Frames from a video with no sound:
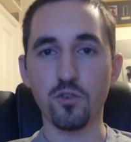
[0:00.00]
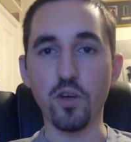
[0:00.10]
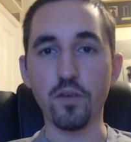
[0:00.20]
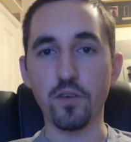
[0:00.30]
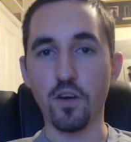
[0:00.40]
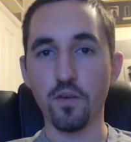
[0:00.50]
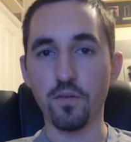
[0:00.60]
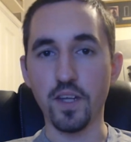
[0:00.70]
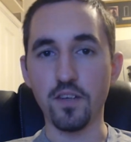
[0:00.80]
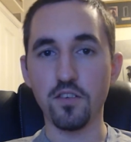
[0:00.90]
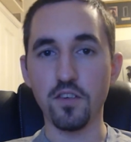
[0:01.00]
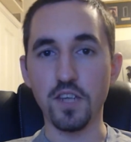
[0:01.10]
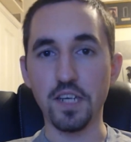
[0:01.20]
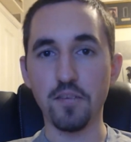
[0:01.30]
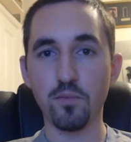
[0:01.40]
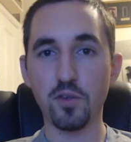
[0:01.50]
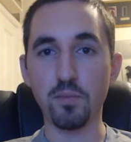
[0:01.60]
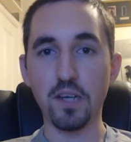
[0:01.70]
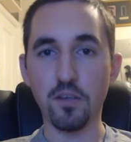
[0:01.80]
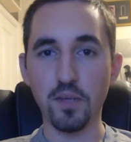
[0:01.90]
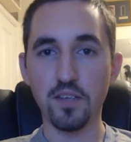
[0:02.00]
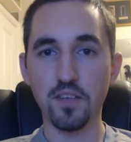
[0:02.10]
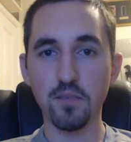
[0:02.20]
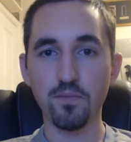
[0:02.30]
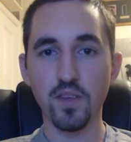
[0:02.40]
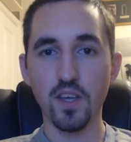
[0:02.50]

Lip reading: driving off then to the Spectre meeting.